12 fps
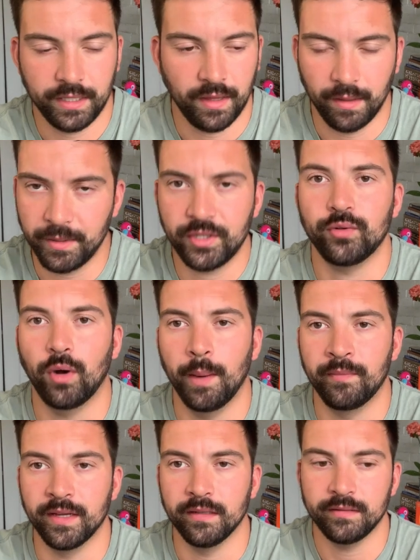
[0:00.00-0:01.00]
Yeah, that'd be too
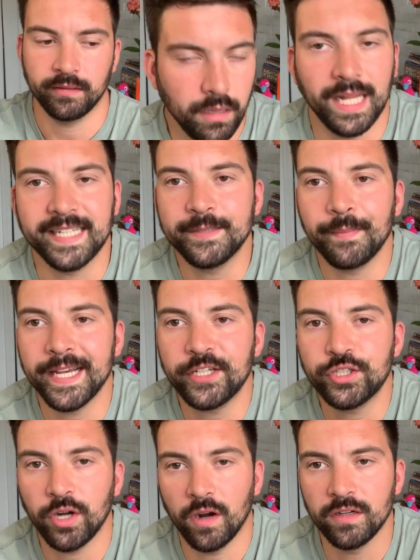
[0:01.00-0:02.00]
obvious. Let's make
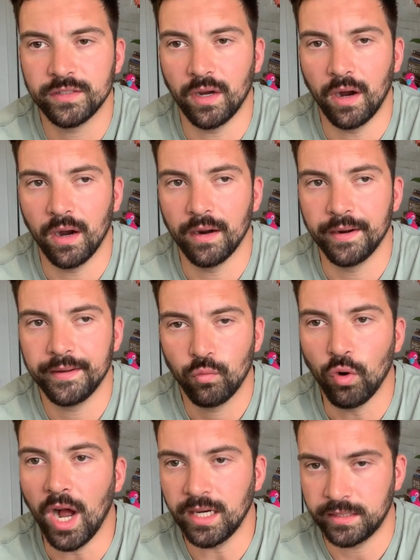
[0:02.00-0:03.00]
Charizard
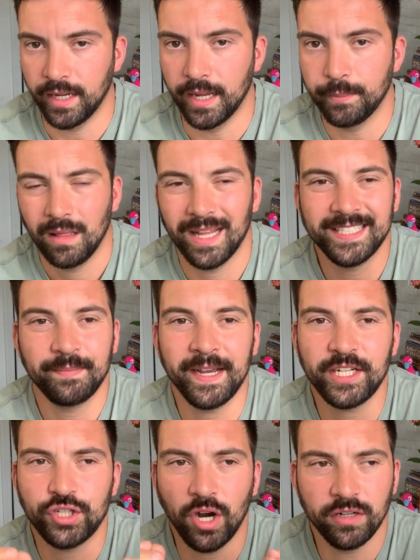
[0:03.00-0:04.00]
rock type. Let's make
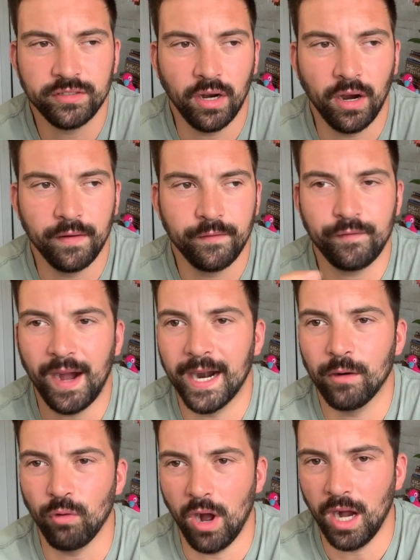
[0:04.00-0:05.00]
Charizard fire
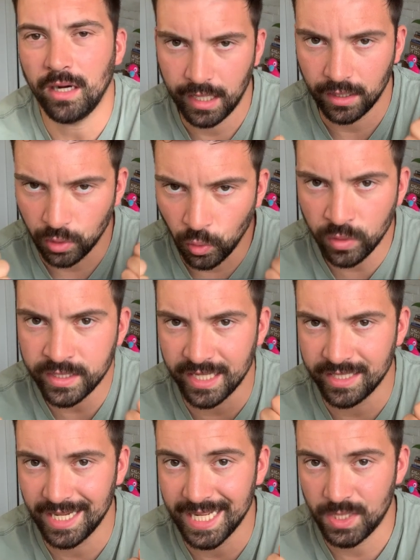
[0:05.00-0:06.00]
rock. It
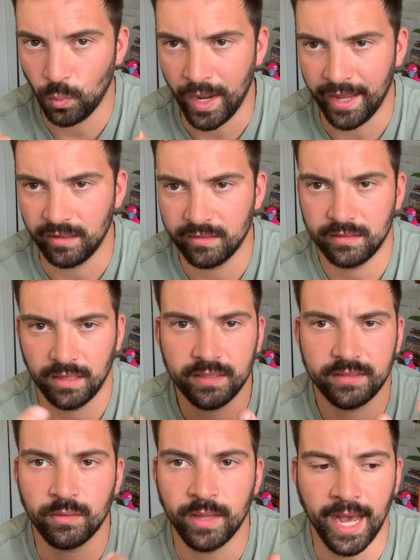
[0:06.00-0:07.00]
loses its wings. Let's
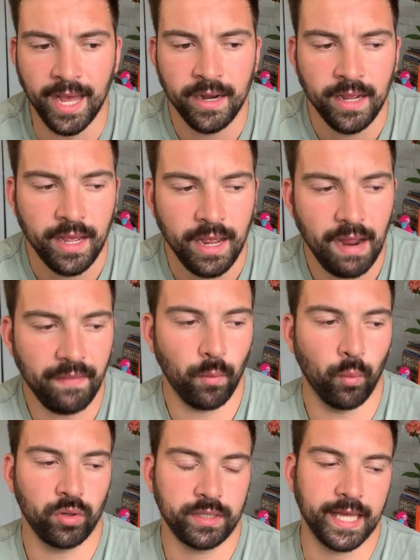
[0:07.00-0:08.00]
do that. And then
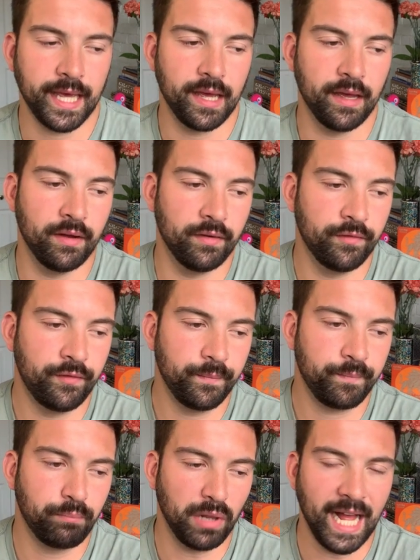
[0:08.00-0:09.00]
we'll give
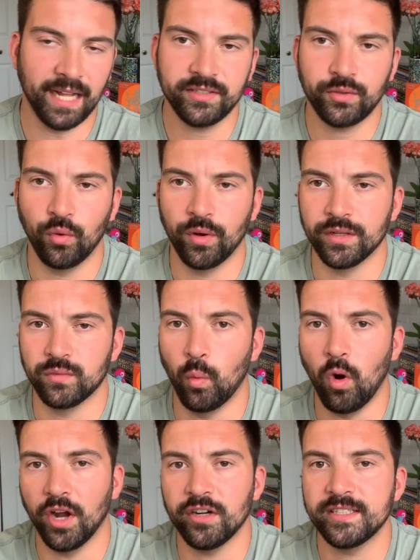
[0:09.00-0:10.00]
Blastoise
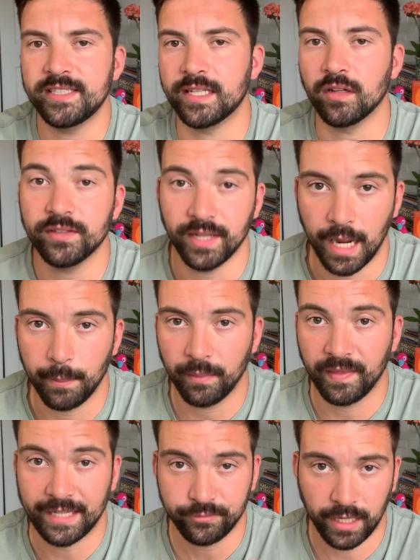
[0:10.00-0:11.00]
water steel type.
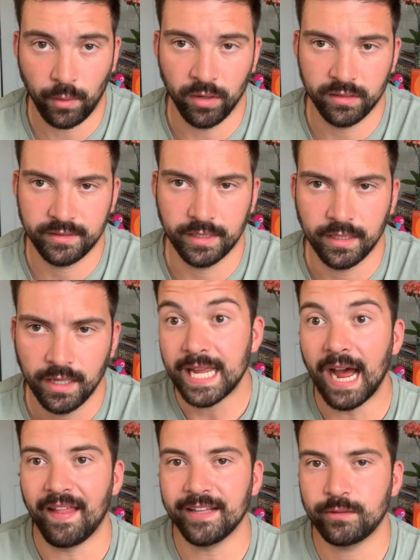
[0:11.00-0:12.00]
That's what I want to see.
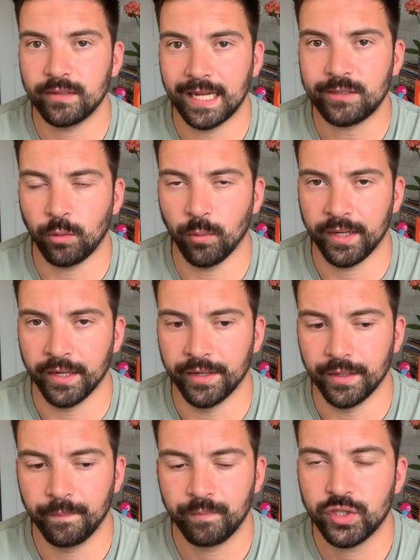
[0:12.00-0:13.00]
Yeah, that's what we're gonna
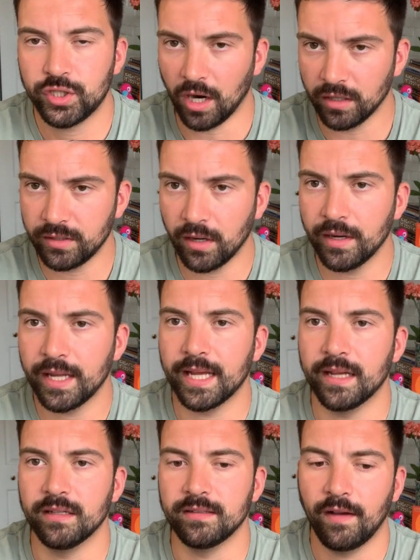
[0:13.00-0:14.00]
do. Charizard
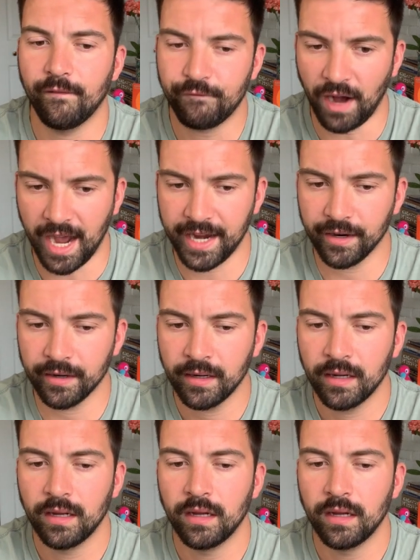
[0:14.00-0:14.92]
is fire